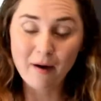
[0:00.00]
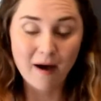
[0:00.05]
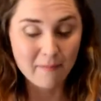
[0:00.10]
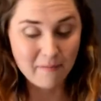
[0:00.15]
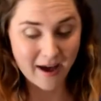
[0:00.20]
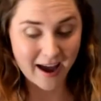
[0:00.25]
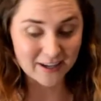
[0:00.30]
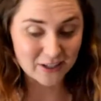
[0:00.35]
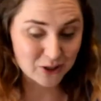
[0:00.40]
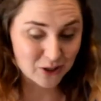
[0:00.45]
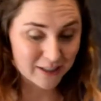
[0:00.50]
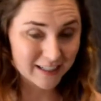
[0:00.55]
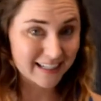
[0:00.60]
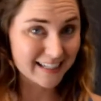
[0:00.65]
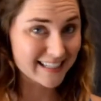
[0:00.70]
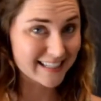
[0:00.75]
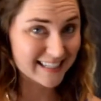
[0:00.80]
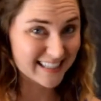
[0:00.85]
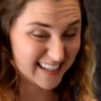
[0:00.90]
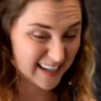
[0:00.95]
I'm actually gonna
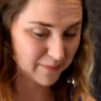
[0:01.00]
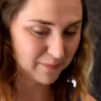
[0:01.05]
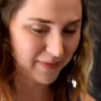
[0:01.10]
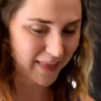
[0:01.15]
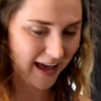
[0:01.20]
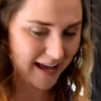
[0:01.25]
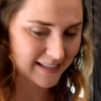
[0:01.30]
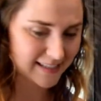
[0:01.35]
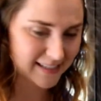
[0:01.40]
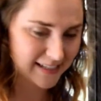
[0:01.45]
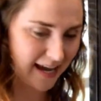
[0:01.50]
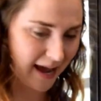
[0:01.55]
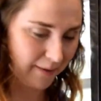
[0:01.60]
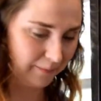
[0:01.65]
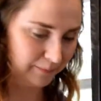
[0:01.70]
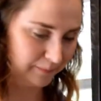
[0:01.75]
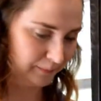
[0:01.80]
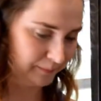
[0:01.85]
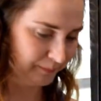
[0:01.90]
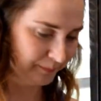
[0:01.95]
skip that step.
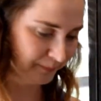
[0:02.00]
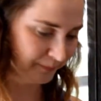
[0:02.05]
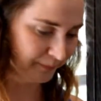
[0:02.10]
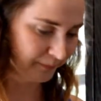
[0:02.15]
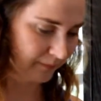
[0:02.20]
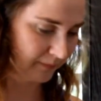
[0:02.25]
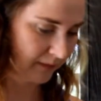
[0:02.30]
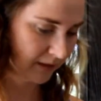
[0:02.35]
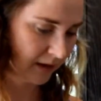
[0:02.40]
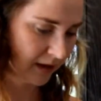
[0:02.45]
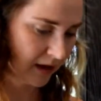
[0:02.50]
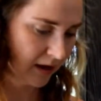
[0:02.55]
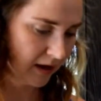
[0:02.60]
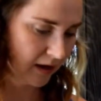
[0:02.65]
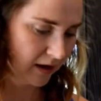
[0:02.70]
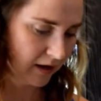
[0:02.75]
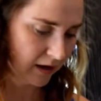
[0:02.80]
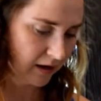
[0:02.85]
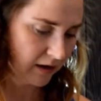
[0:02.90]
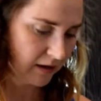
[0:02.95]

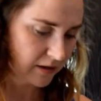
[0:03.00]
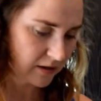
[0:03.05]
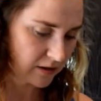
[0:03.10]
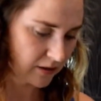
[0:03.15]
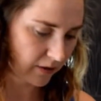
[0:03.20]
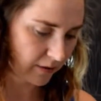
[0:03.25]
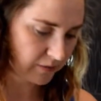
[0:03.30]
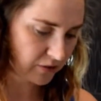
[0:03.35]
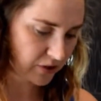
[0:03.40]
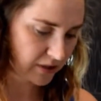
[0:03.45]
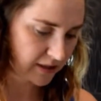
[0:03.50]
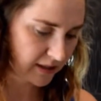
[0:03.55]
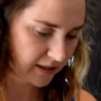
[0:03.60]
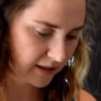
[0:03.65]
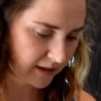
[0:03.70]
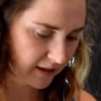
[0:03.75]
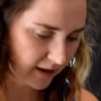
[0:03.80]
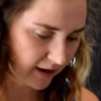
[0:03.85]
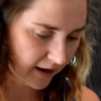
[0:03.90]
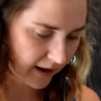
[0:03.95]
So I'm just
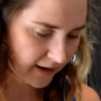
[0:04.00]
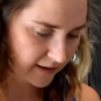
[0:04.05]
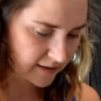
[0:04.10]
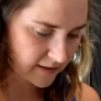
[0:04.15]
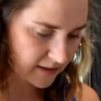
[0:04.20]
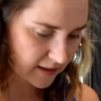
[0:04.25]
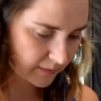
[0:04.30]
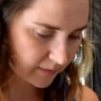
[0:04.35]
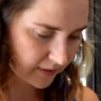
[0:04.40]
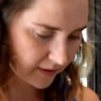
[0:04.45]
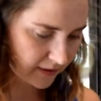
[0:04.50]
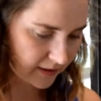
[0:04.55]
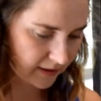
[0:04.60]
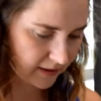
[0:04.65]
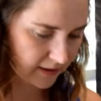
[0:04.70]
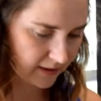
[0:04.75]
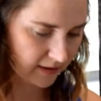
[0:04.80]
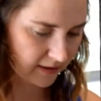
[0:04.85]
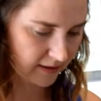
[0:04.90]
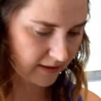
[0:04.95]
gonna cut some of
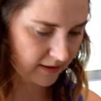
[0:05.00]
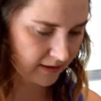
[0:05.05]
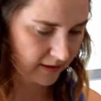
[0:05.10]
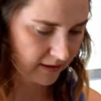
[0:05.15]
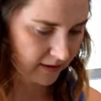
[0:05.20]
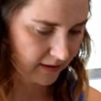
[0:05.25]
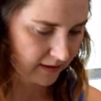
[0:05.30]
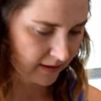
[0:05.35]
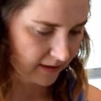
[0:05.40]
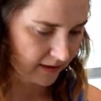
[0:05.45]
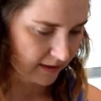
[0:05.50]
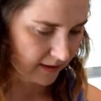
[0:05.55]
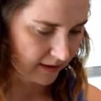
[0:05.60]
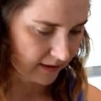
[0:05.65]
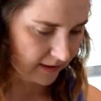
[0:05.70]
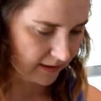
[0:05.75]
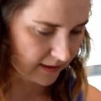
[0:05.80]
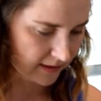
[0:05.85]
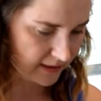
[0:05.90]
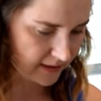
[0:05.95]
the
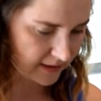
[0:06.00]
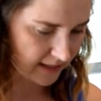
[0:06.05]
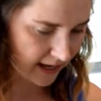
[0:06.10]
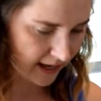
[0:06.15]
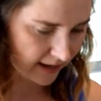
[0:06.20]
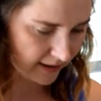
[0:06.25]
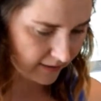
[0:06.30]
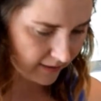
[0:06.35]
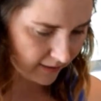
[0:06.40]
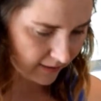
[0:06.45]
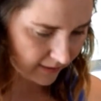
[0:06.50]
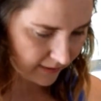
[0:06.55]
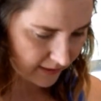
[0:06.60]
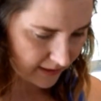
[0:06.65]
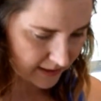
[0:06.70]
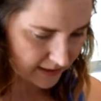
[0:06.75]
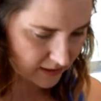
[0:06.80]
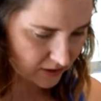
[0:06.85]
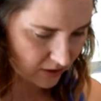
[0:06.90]
deadness